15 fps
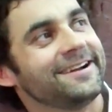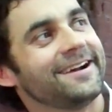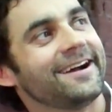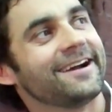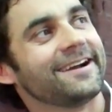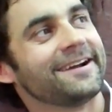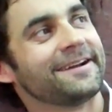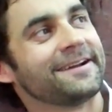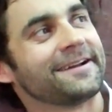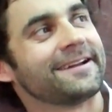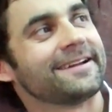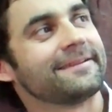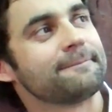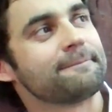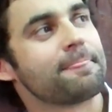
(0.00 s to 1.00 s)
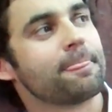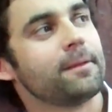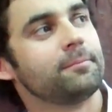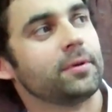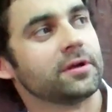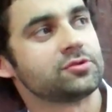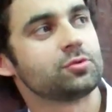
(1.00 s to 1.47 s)

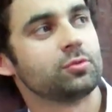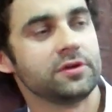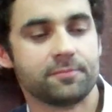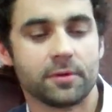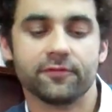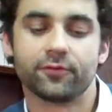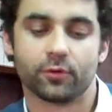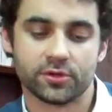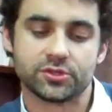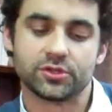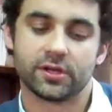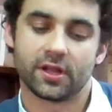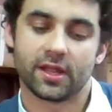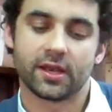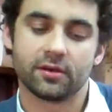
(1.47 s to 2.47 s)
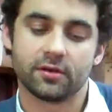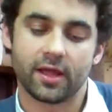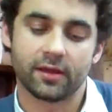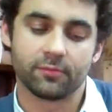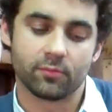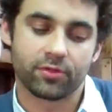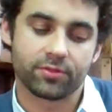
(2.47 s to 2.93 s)
but we've been fortunate
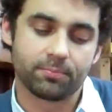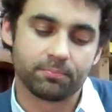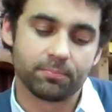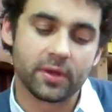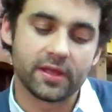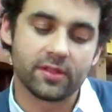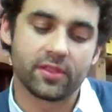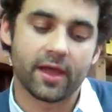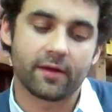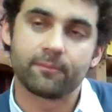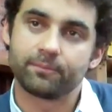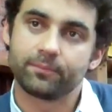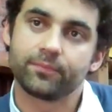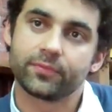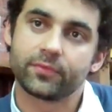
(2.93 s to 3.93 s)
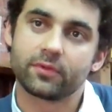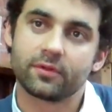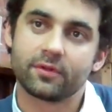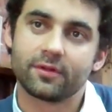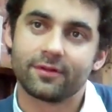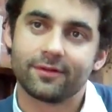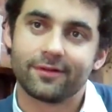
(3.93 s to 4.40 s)
and like you say, there's no better
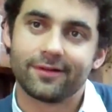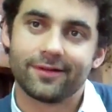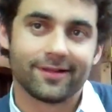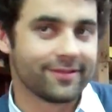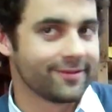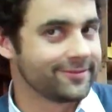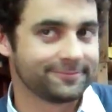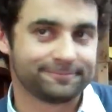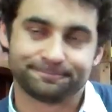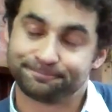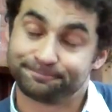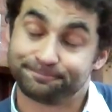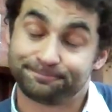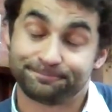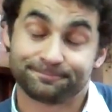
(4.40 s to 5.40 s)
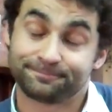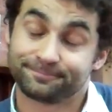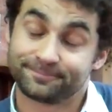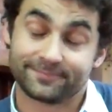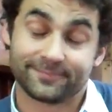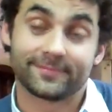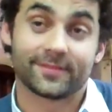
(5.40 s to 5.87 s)
time to launch a
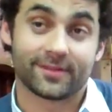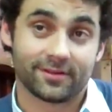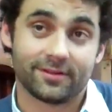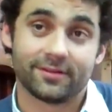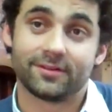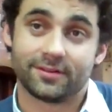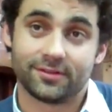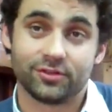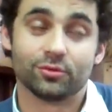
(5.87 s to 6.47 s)
company than in a recession.